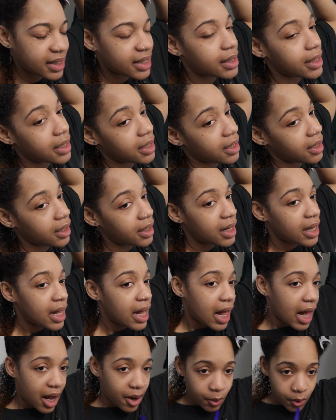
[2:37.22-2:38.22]
that
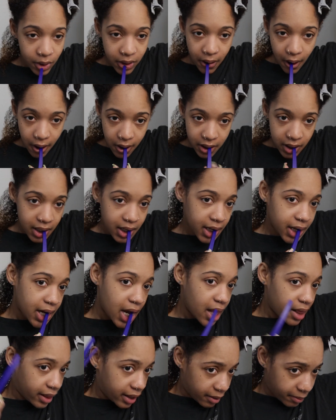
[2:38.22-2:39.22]
I want to
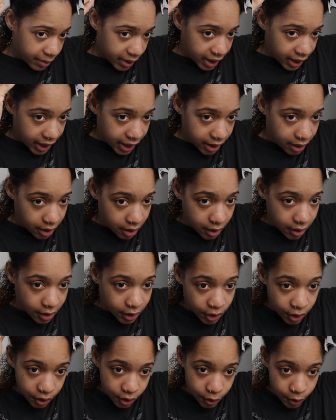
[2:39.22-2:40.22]
let my hair
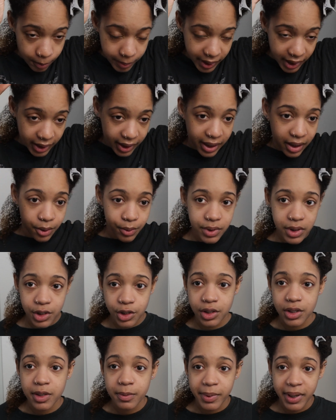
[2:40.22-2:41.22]
grow back out to
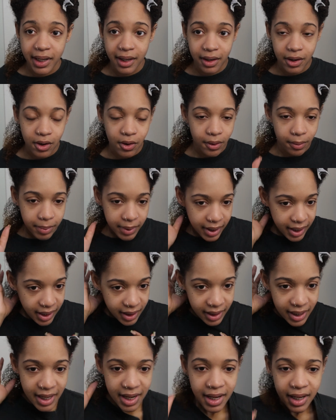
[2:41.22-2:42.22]
just being all
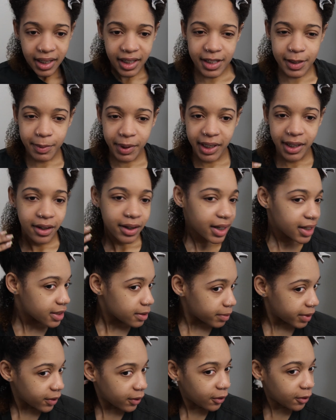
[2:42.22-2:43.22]
black because my hair hasn't
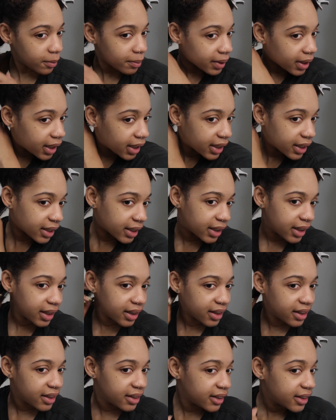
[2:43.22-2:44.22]
been all black in
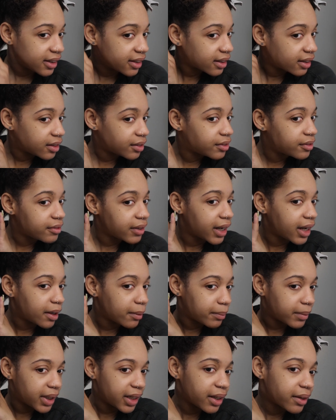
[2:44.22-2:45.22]
like a fat
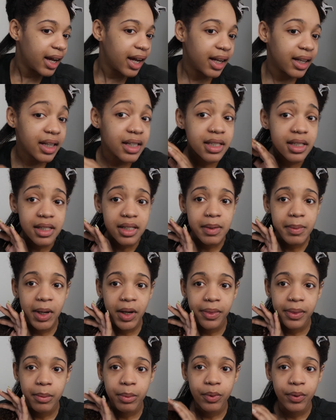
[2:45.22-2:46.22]
minute, and this is
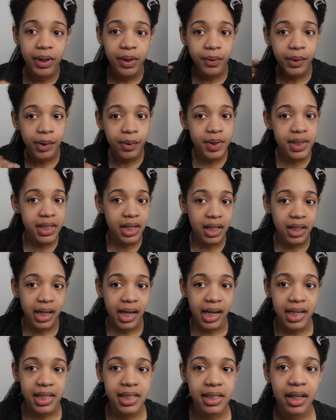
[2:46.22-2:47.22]
about the point where it was at
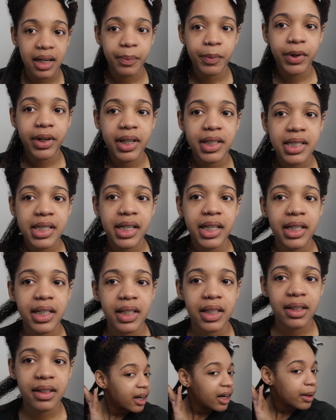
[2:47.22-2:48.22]
last time when I dyed
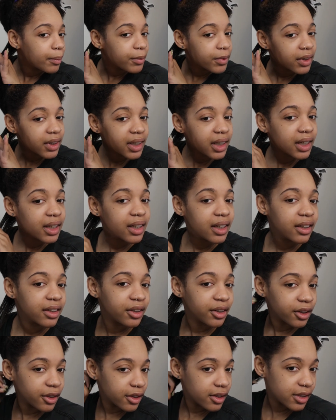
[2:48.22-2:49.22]
it. I'm really getting the
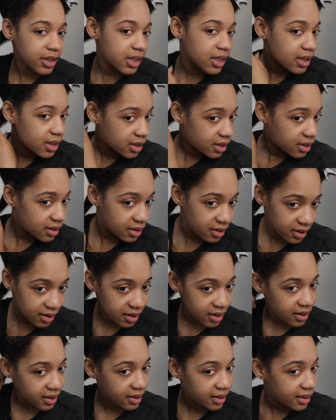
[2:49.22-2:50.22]
urge to
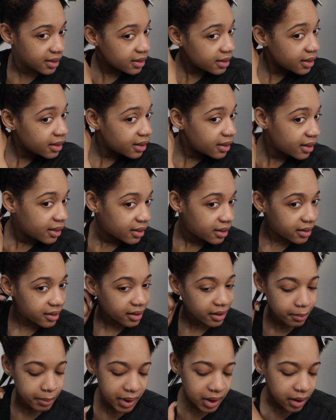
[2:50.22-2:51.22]

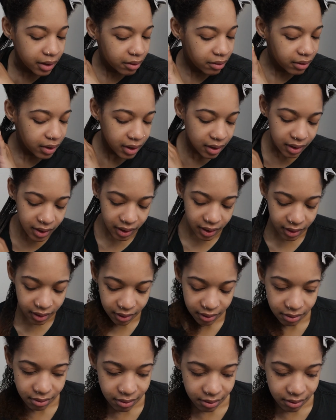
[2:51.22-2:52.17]
dye my hair red again.